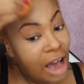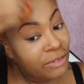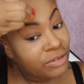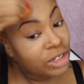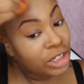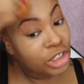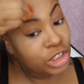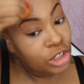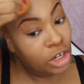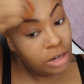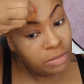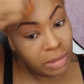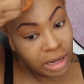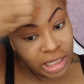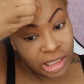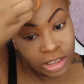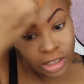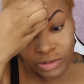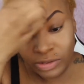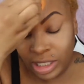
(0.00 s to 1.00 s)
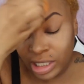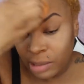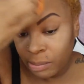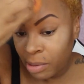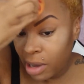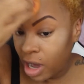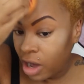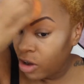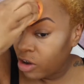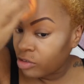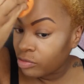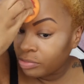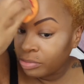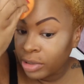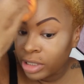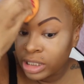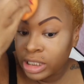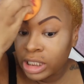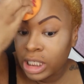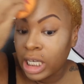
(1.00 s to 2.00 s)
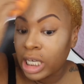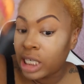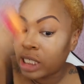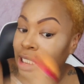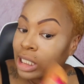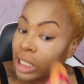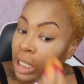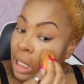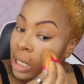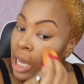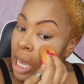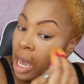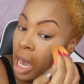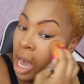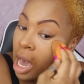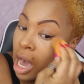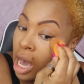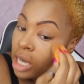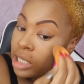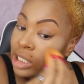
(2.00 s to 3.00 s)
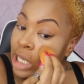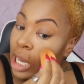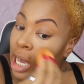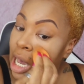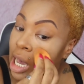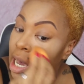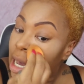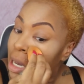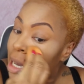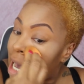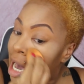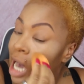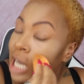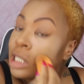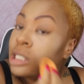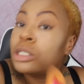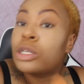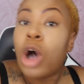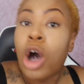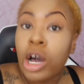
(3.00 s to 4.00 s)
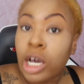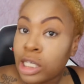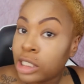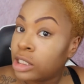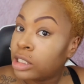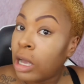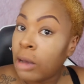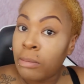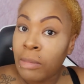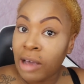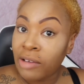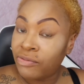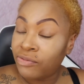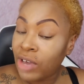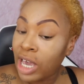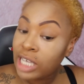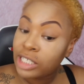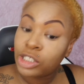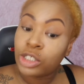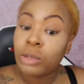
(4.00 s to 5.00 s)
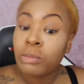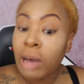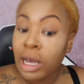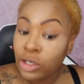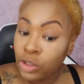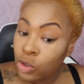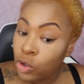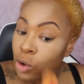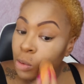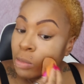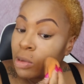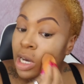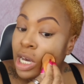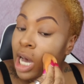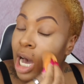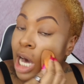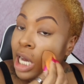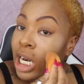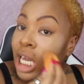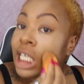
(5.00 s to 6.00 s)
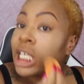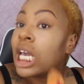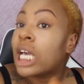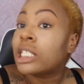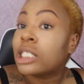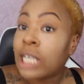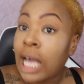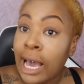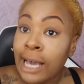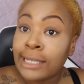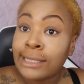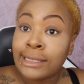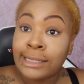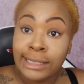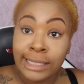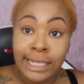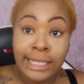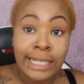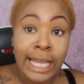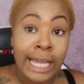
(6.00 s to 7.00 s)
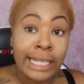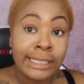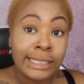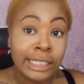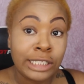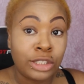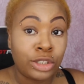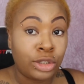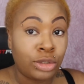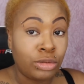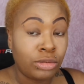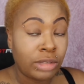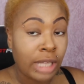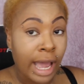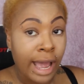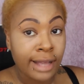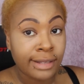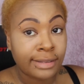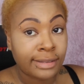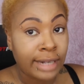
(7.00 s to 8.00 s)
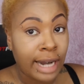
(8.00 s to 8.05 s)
I've just shown myself that the power of bronzer, honey. Yeah, I darkened up my face to my normal colour. Yes, I did. I did do that.